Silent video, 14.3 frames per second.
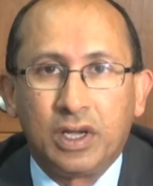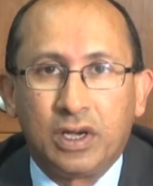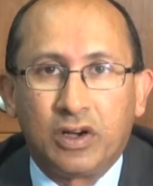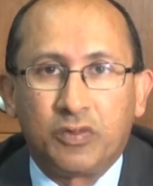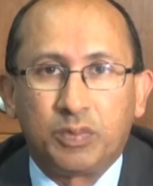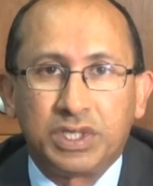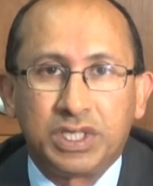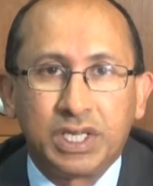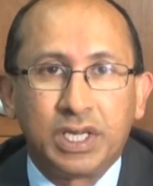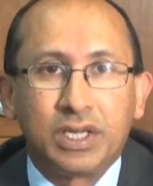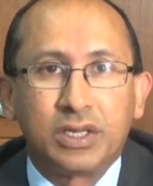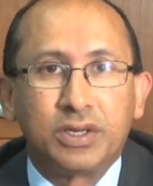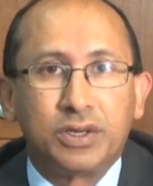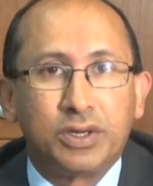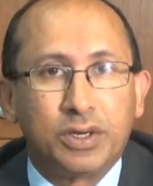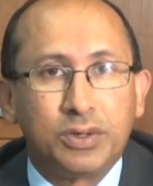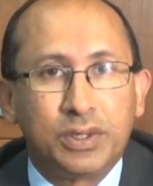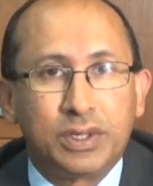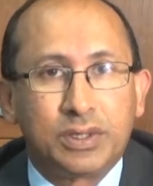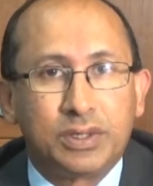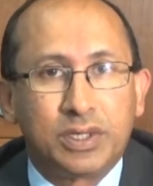Of particular
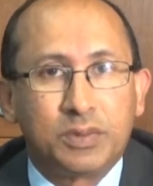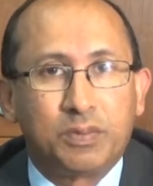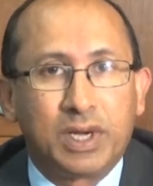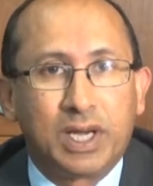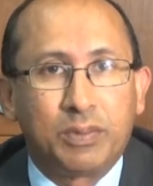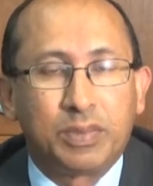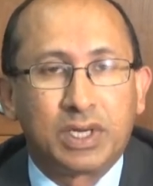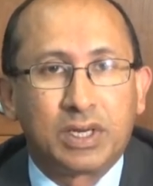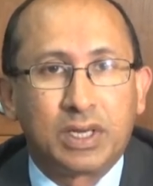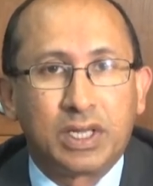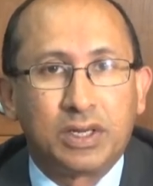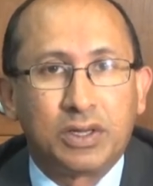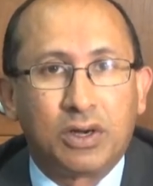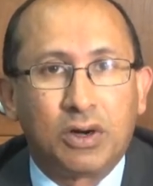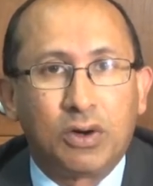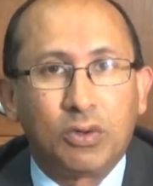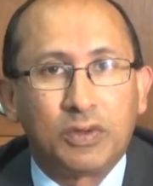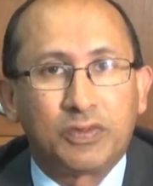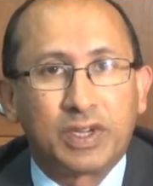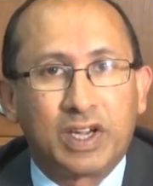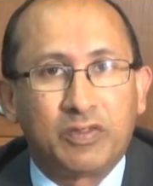note, the Department led a
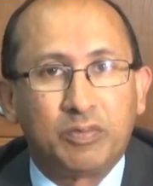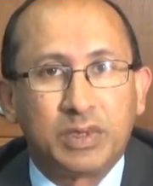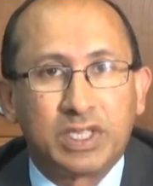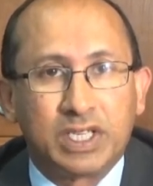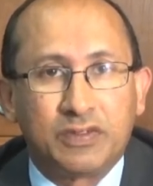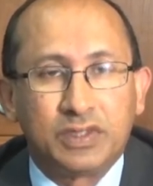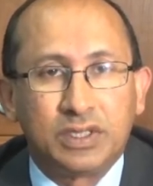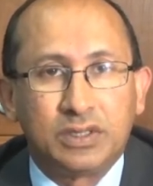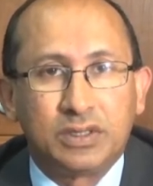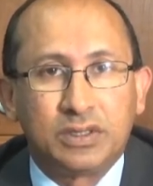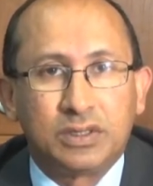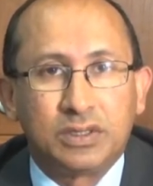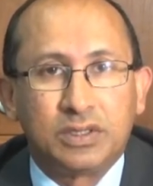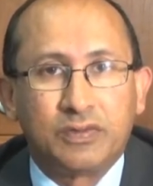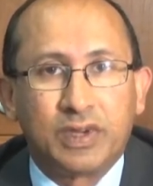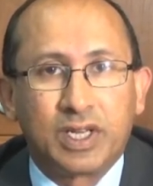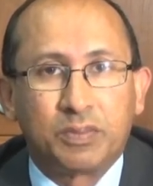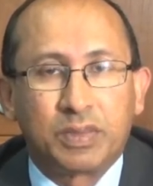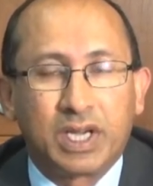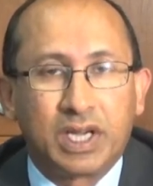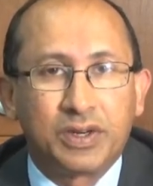whole-of-government effort to
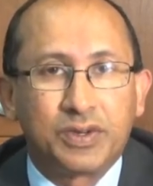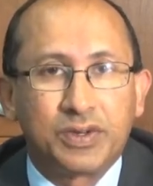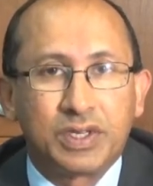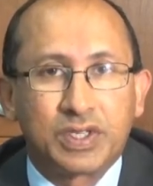develop country